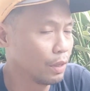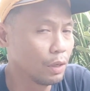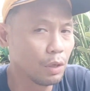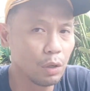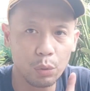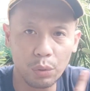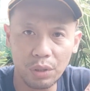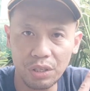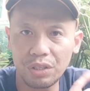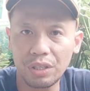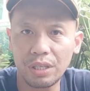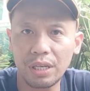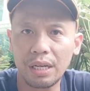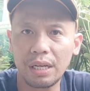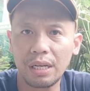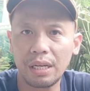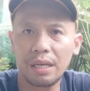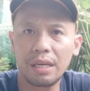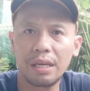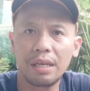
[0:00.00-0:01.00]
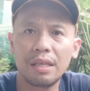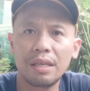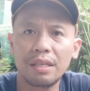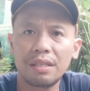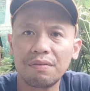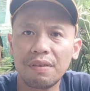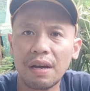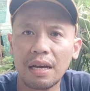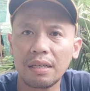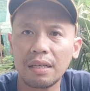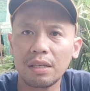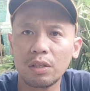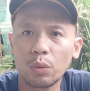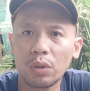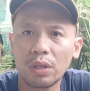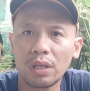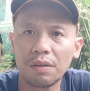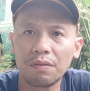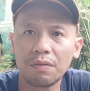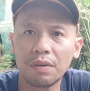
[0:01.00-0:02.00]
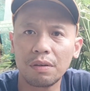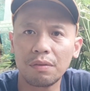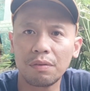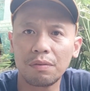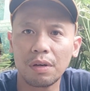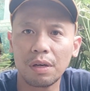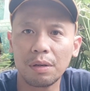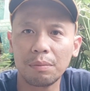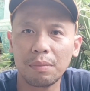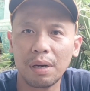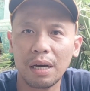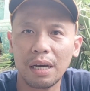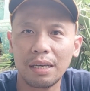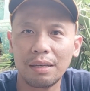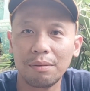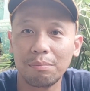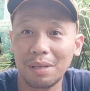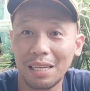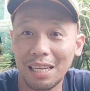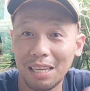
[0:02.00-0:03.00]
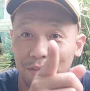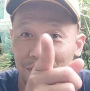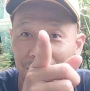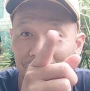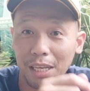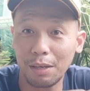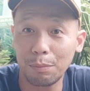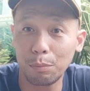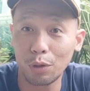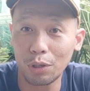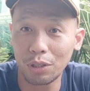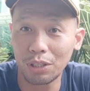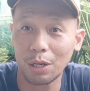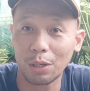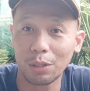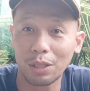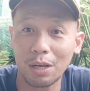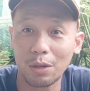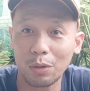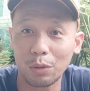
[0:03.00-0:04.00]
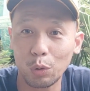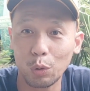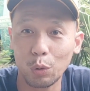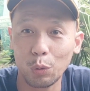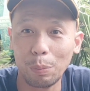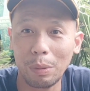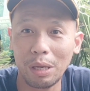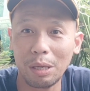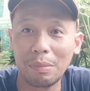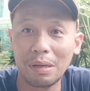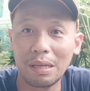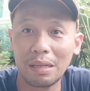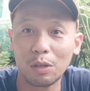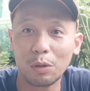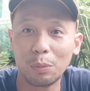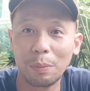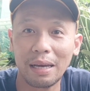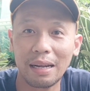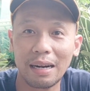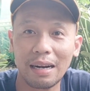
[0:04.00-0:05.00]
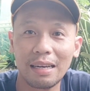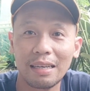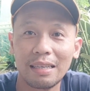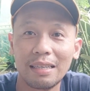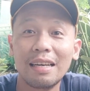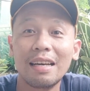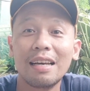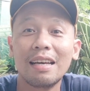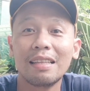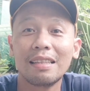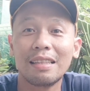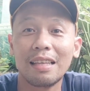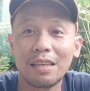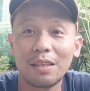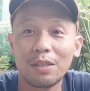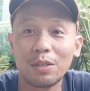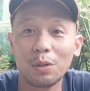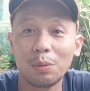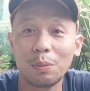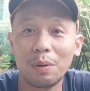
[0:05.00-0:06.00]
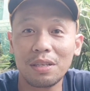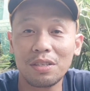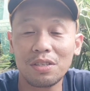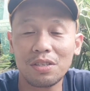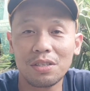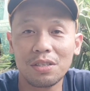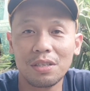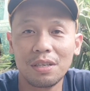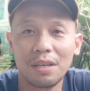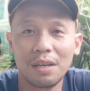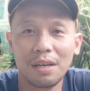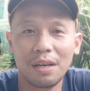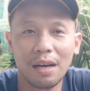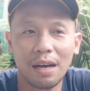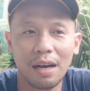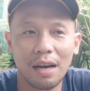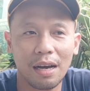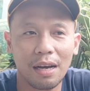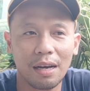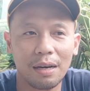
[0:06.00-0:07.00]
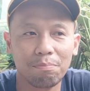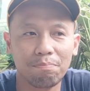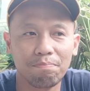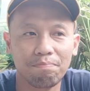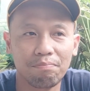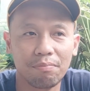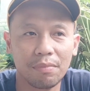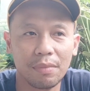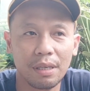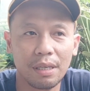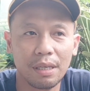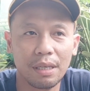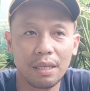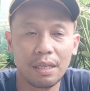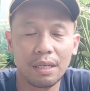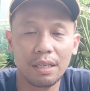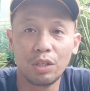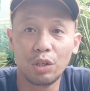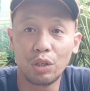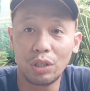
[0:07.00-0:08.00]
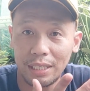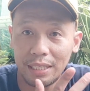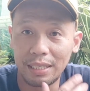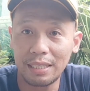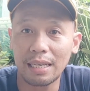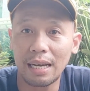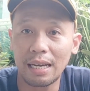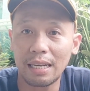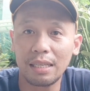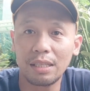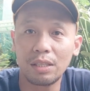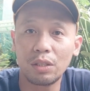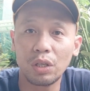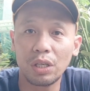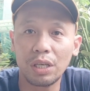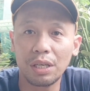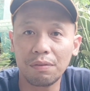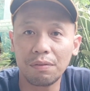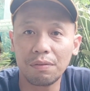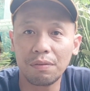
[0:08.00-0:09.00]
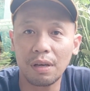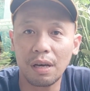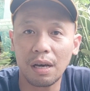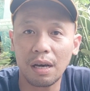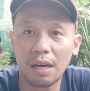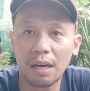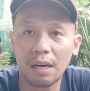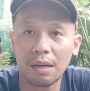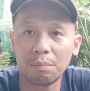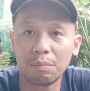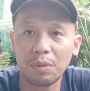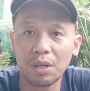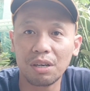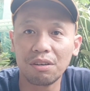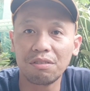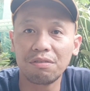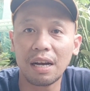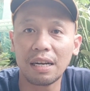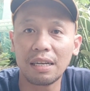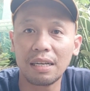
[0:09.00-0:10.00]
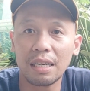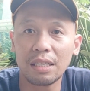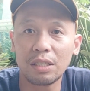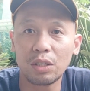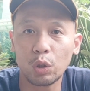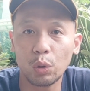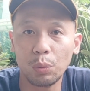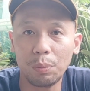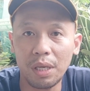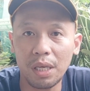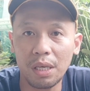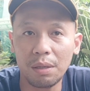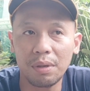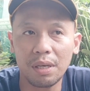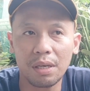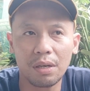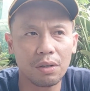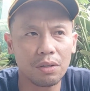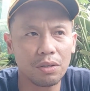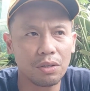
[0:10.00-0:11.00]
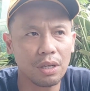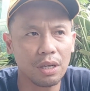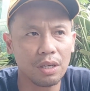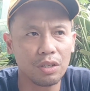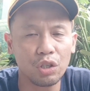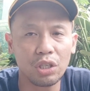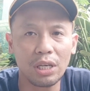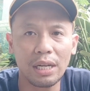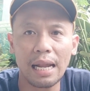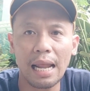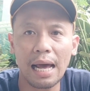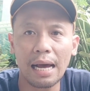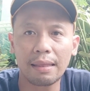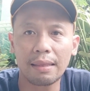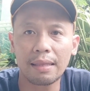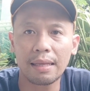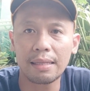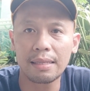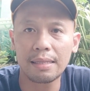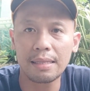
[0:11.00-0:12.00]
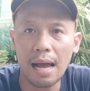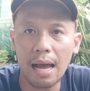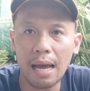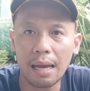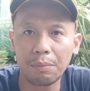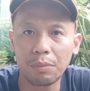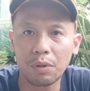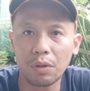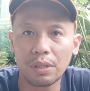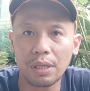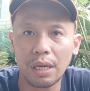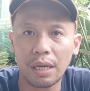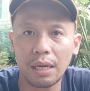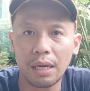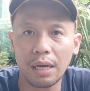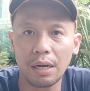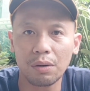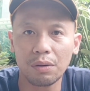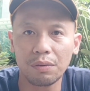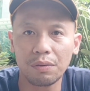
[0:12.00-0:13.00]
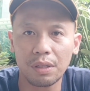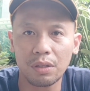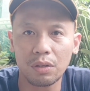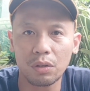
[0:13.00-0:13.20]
Originally, these Vandas were given from my beloved neighbor. Shout out to Mabel Gomera. Thank you so much. Um, she decided to give her Vandas to me because she lacked the time to take care of it.